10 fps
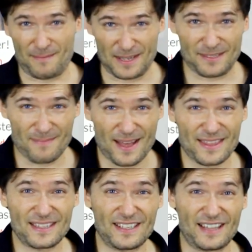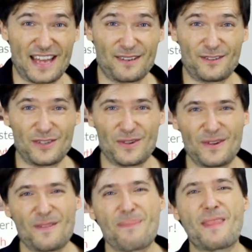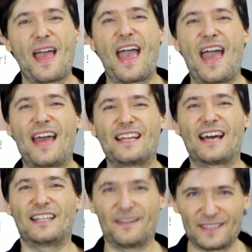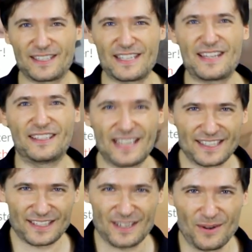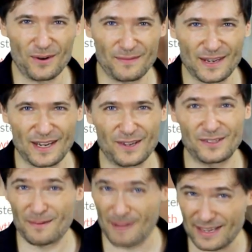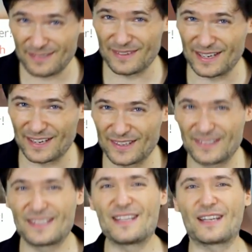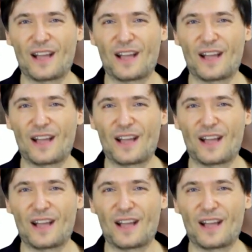this month till end of June and I'd love to see the links to your videos, your best videos in the